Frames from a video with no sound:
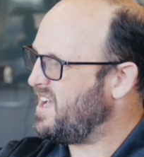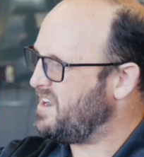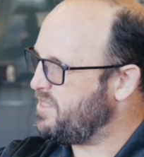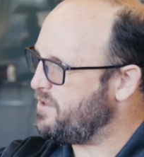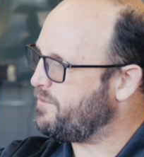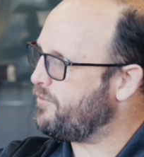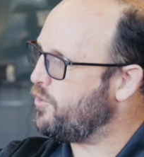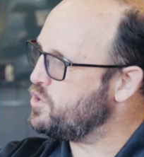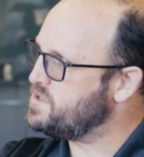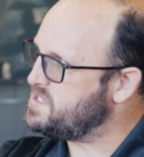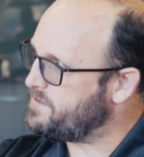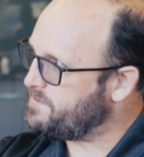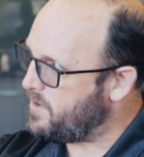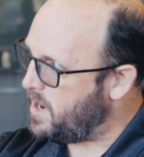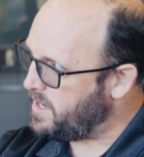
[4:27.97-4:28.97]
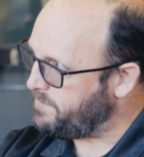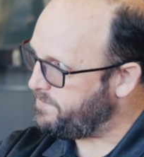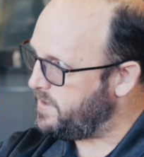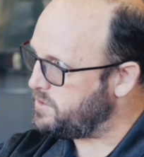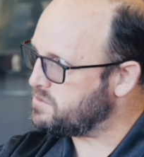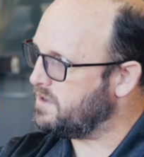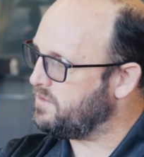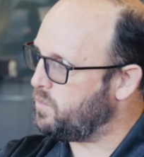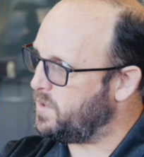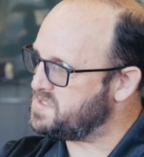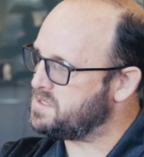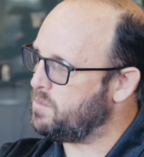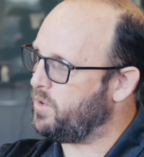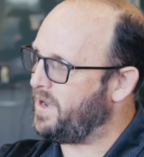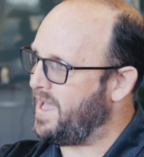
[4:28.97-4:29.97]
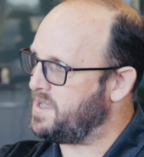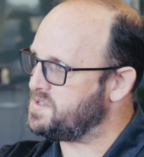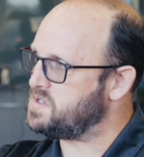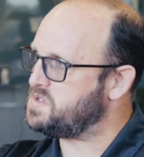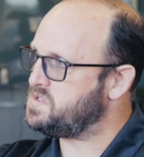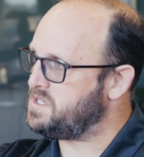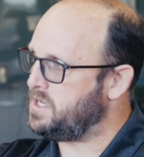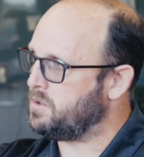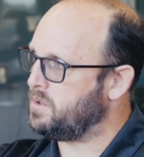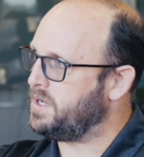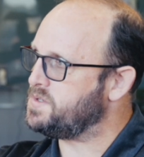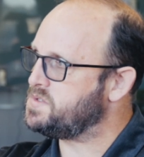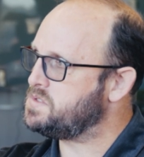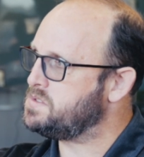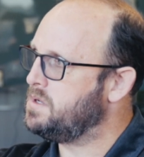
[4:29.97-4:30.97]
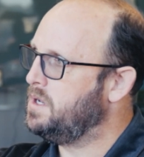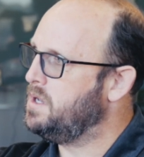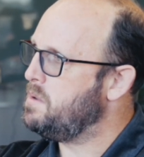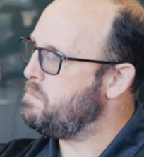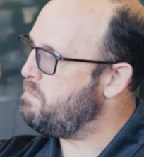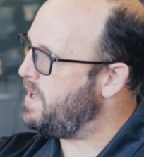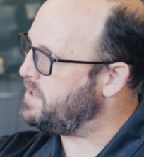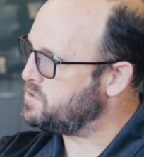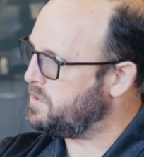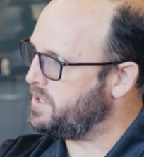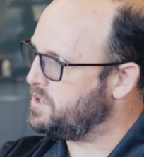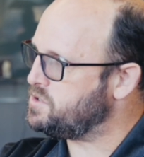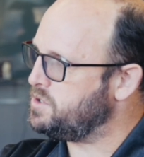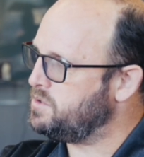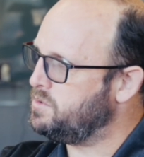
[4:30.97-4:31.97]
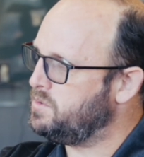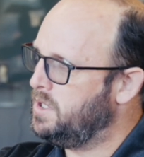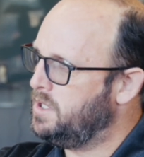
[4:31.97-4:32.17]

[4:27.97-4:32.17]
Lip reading: Kind of the first defining feature of when someone has a serious mental issue,